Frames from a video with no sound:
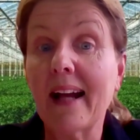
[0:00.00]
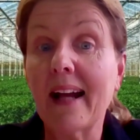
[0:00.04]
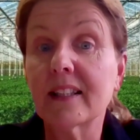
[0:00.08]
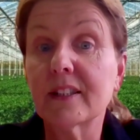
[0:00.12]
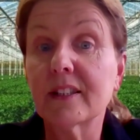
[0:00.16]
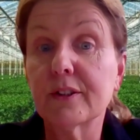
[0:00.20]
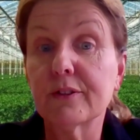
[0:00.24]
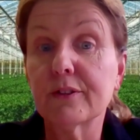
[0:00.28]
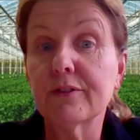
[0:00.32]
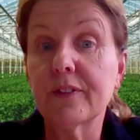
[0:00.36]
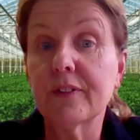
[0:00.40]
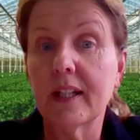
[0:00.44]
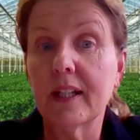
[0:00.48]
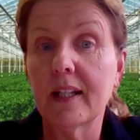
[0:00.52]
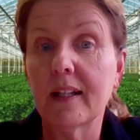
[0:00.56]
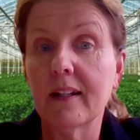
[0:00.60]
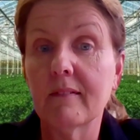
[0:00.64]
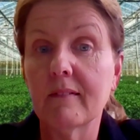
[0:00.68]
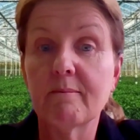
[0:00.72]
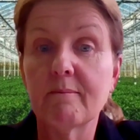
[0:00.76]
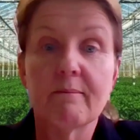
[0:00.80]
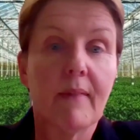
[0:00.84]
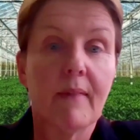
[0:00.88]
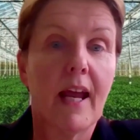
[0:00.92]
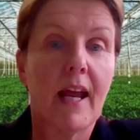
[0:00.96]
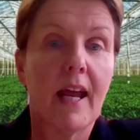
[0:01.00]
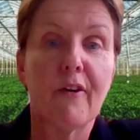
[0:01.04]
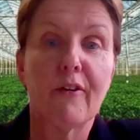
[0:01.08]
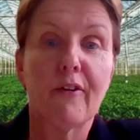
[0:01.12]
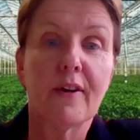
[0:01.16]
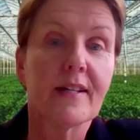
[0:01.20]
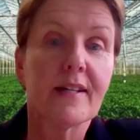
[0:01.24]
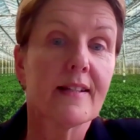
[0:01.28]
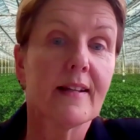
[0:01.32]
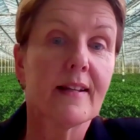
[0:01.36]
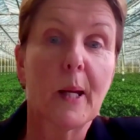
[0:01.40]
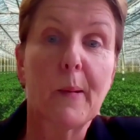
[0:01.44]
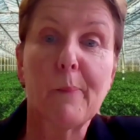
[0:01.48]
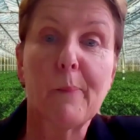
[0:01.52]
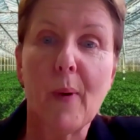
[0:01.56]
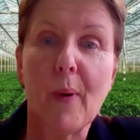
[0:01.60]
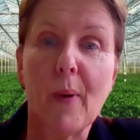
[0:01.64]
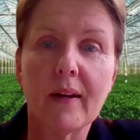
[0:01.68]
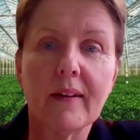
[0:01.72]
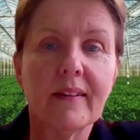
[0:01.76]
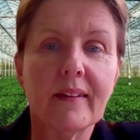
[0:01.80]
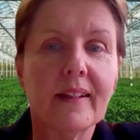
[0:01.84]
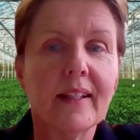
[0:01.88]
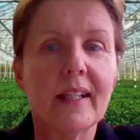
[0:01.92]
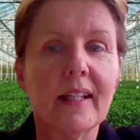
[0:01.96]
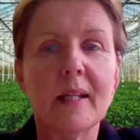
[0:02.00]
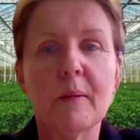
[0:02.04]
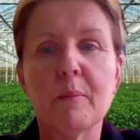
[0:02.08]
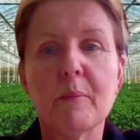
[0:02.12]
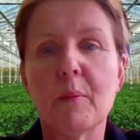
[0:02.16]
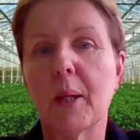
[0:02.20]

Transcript: active in areas like botany,